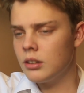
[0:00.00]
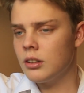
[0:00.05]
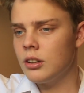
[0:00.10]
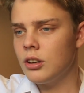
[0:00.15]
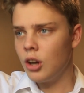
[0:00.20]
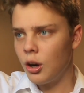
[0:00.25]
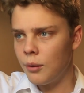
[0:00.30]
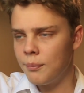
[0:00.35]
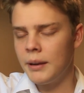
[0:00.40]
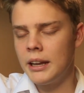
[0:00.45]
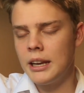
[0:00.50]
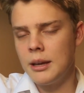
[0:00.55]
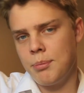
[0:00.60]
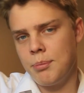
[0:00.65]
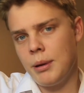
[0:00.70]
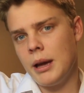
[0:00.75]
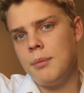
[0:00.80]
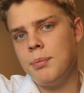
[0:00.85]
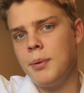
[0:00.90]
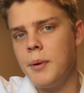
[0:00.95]
Not many
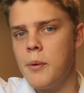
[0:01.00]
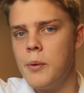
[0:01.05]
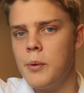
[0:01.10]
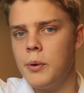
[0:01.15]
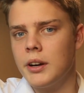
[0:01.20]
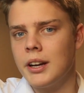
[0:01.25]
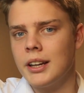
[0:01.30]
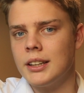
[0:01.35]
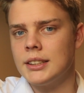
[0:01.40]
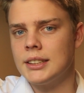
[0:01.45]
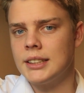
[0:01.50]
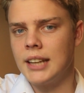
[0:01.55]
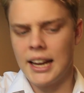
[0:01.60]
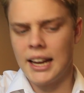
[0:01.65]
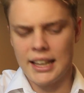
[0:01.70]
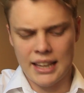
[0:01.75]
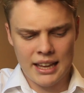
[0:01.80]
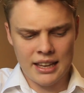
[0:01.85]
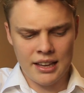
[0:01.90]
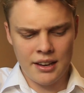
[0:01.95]
people can
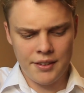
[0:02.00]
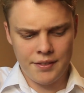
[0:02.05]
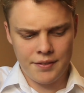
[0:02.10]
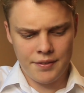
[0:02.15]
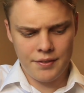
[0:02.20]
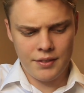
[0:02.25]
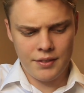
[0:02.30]
say that they've